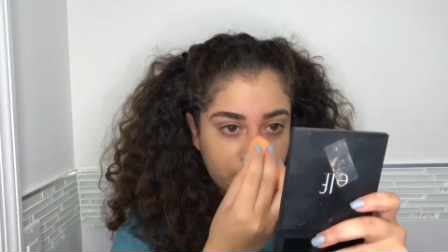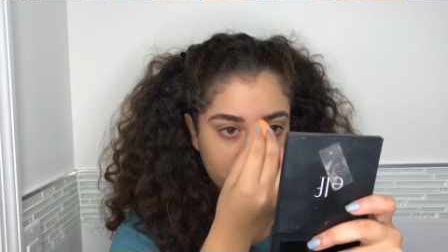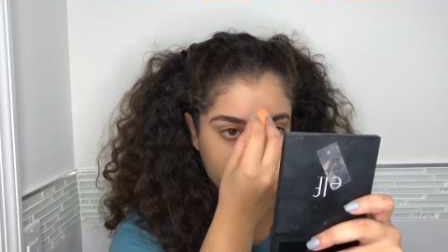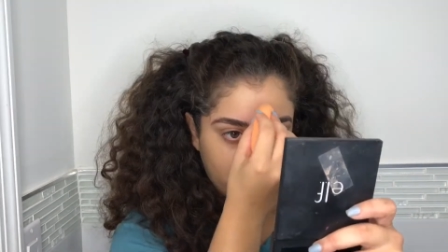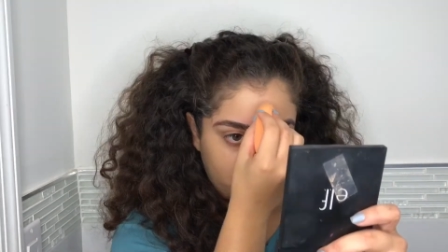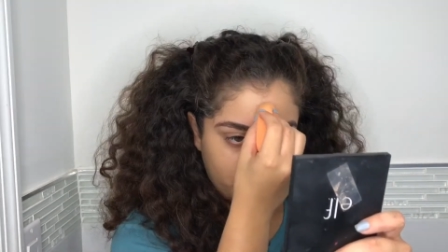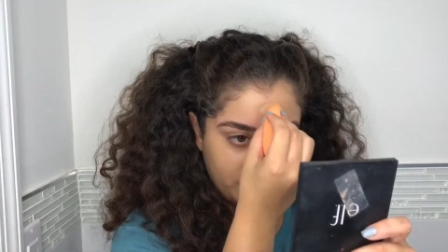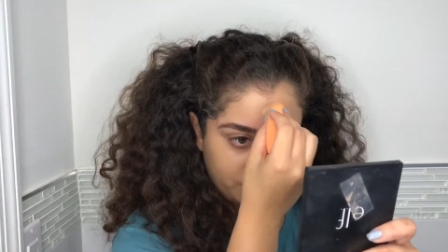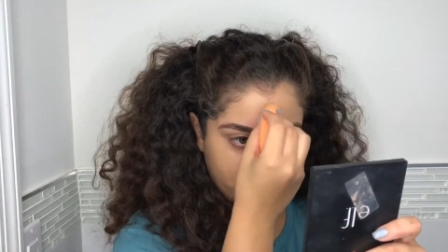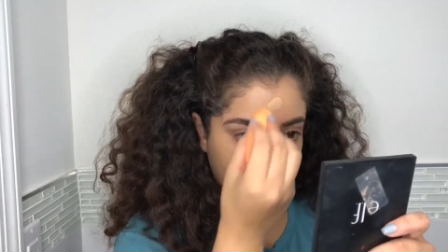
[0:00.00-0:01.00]
Next, I'm
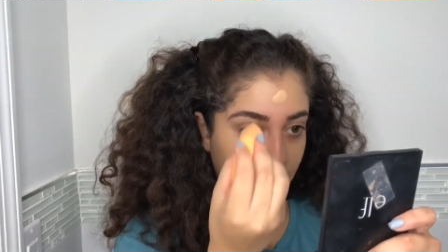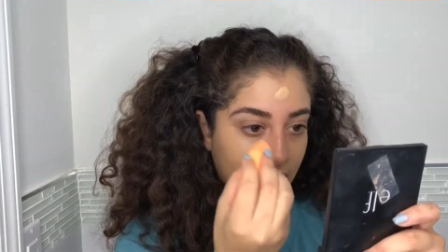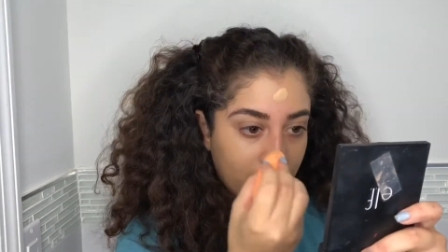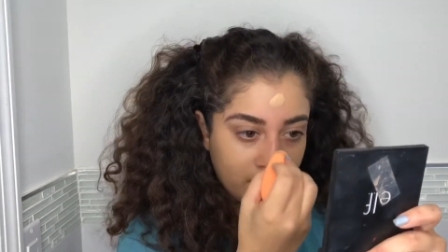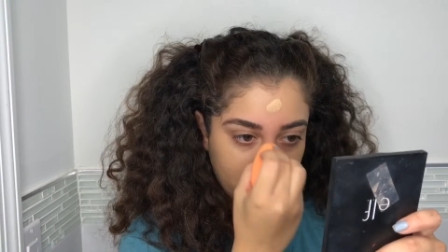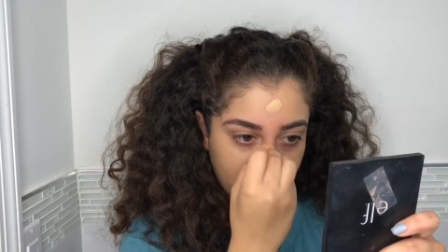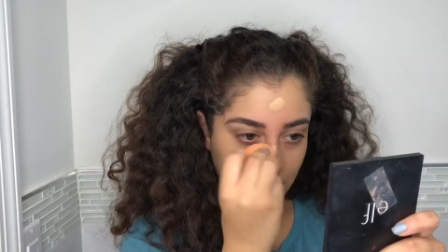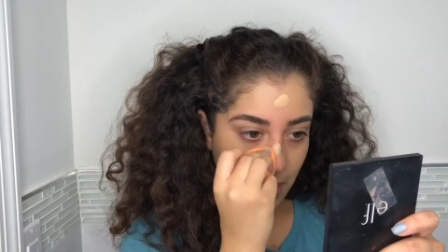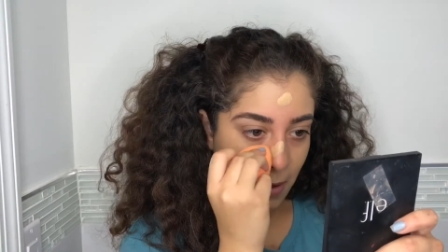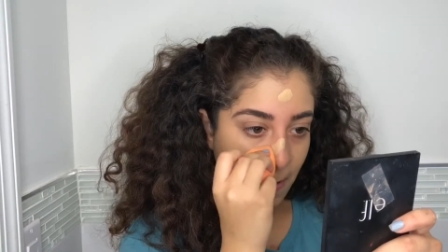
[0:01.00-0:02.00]
going to take the
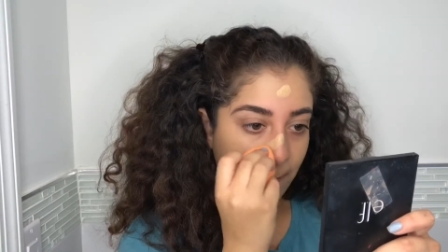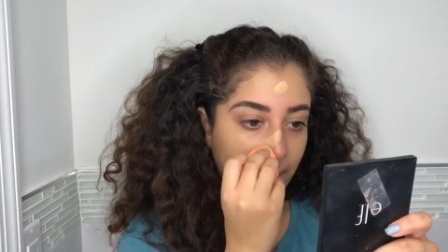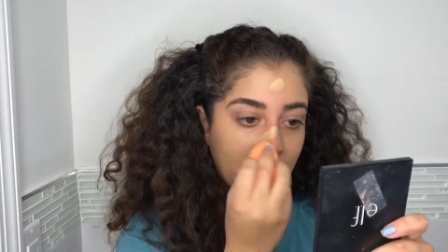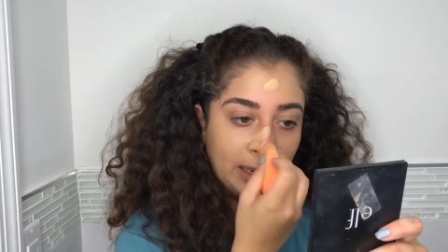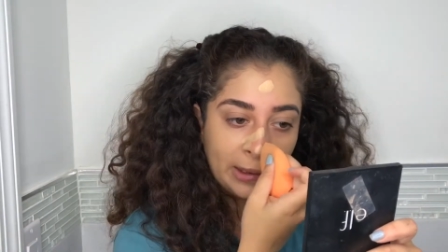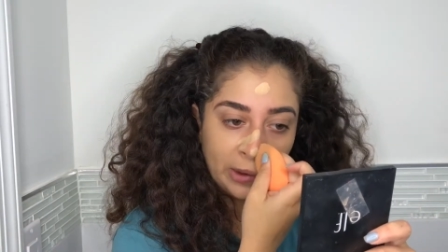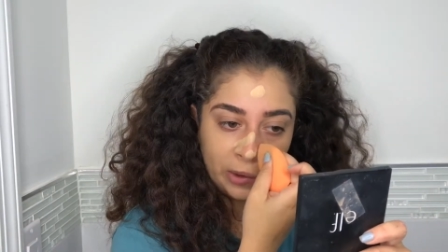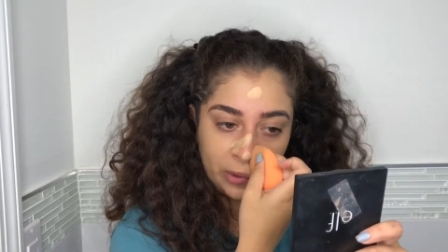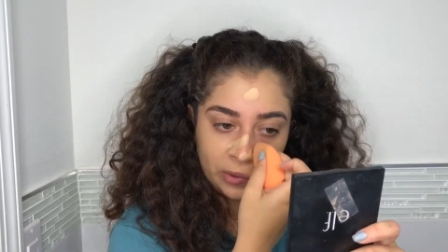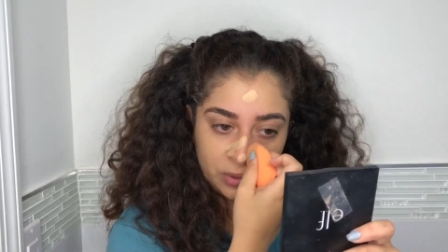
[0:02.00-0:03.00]
Pro
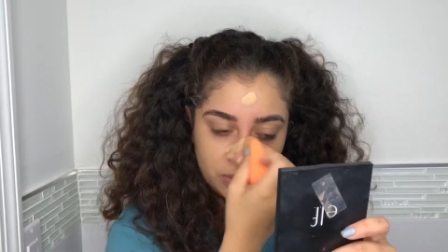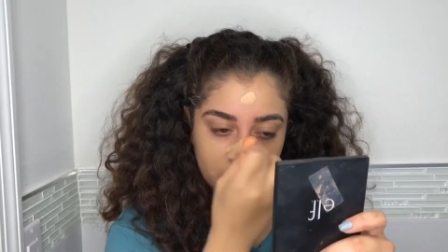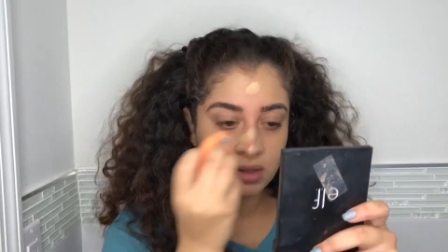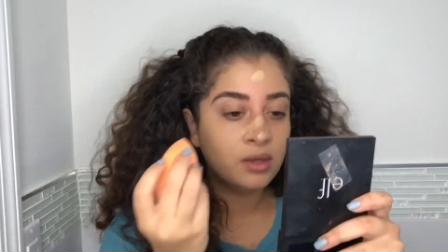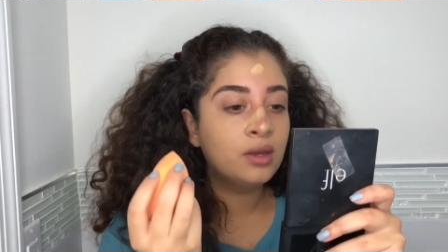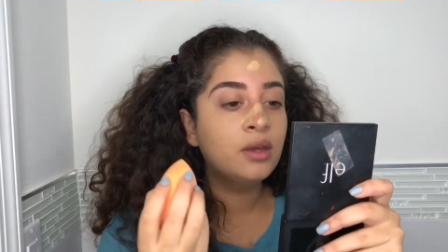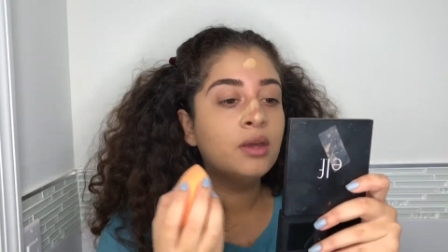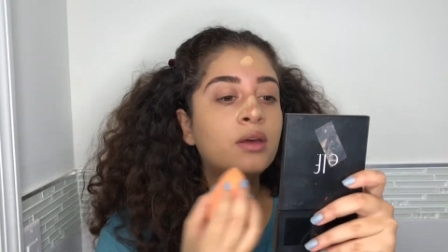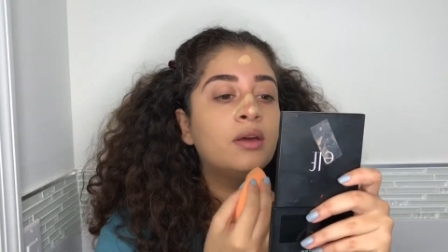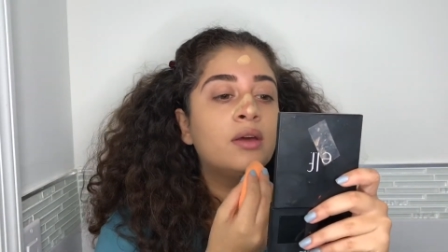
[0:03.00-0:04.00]
Matte and I'm just
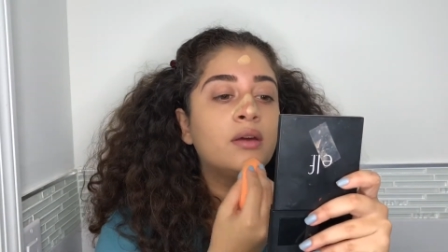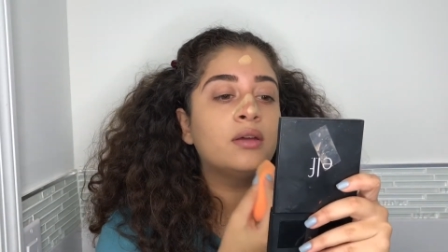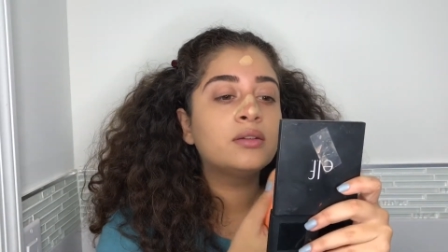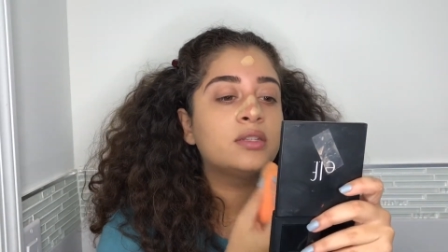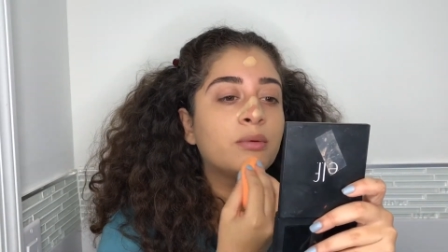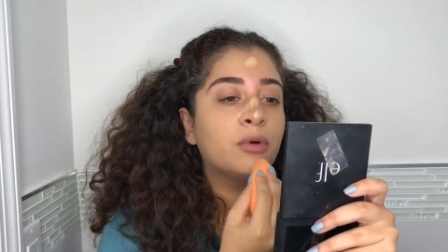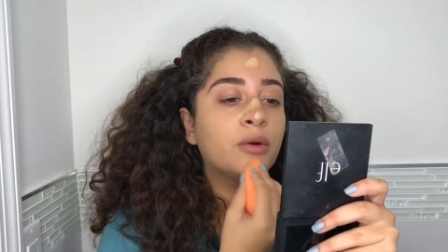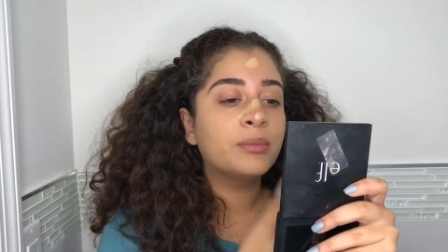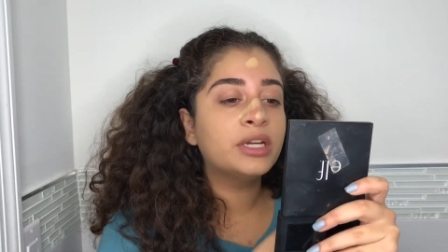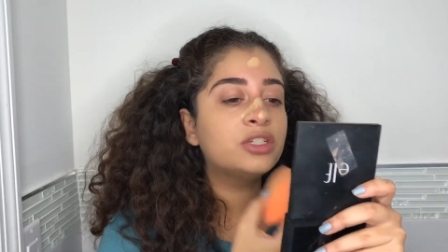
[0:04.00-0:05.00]
going to place that
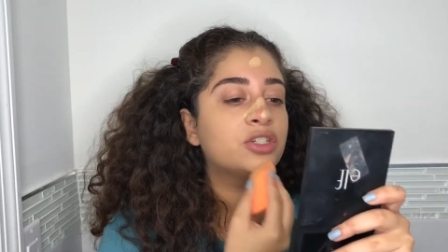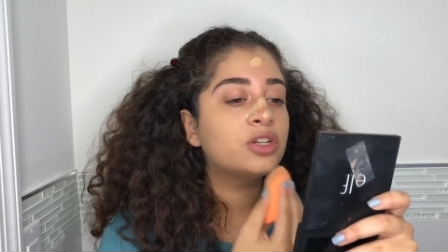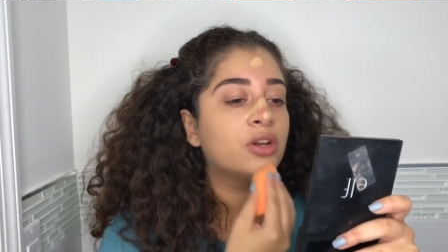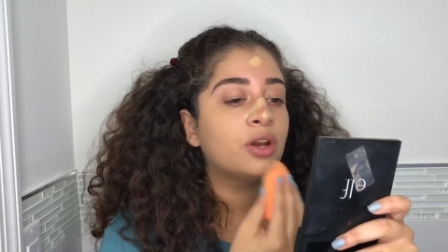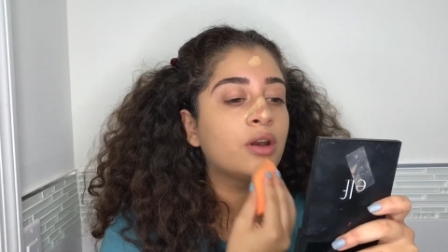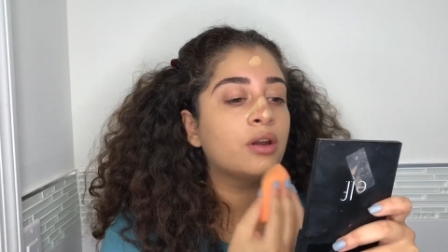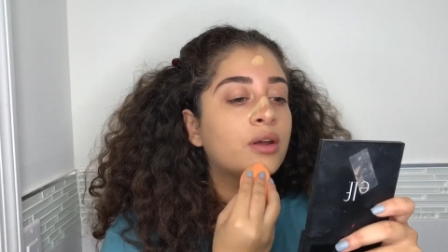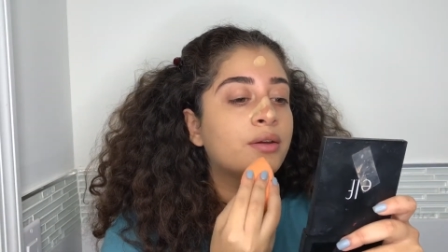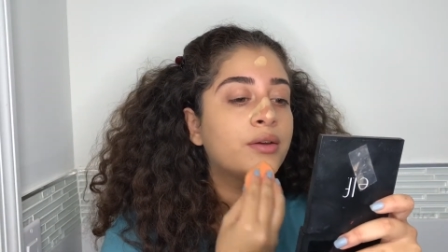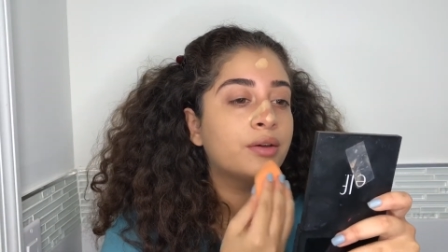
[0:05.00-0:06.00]
foundation on the
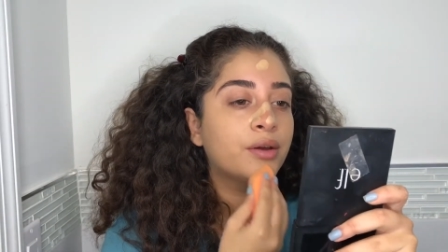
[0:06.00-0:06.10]
areas